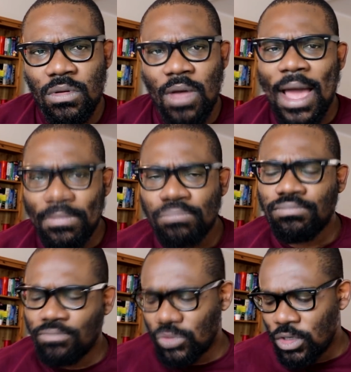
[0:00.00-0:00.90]

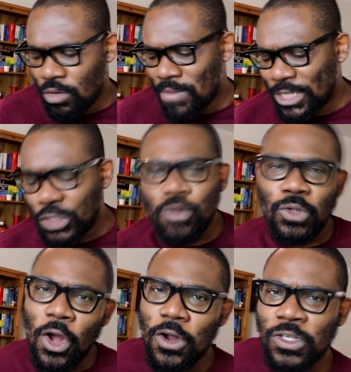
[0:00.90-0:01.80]
my
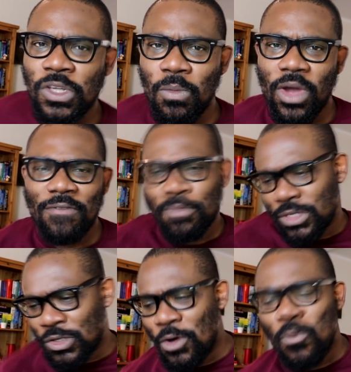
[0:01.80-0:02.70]
shoes hurt somewhere.
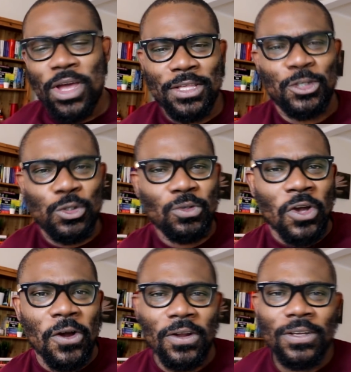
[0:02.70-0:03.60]
Everybody's got where their shoes
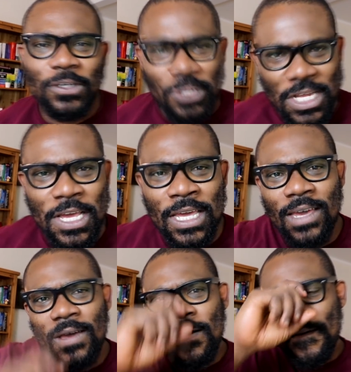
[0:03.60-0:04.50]
hurt. You dig?
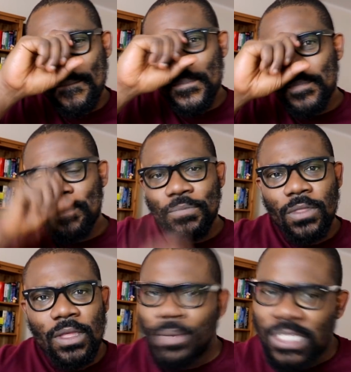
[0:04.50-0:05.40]

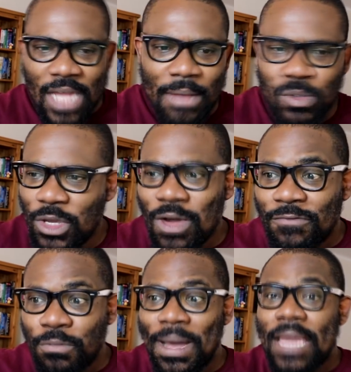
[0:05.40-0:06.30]
There are times where you
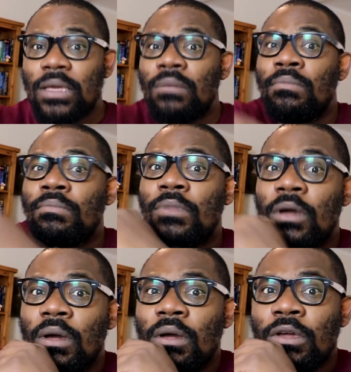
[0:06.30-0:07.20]
have to buy,
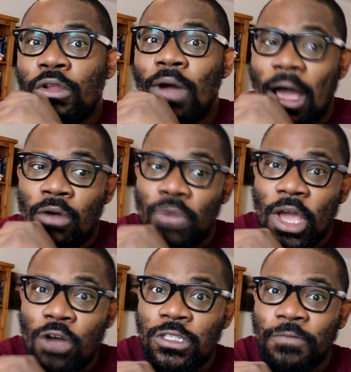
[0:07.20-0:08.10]
you know how we
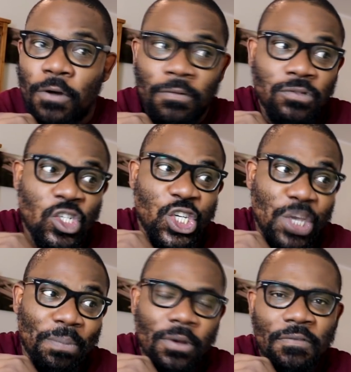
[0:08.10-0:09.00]
hunt for
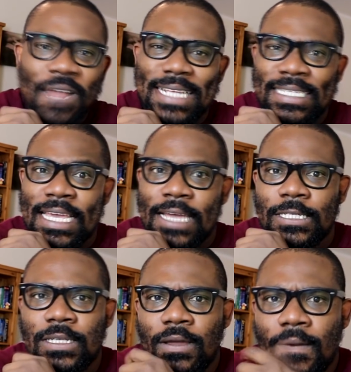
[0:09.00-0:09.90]
cheap flight
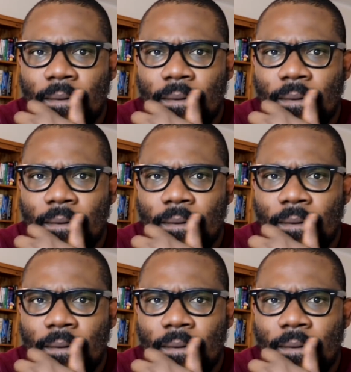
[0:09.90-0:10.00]
tickets.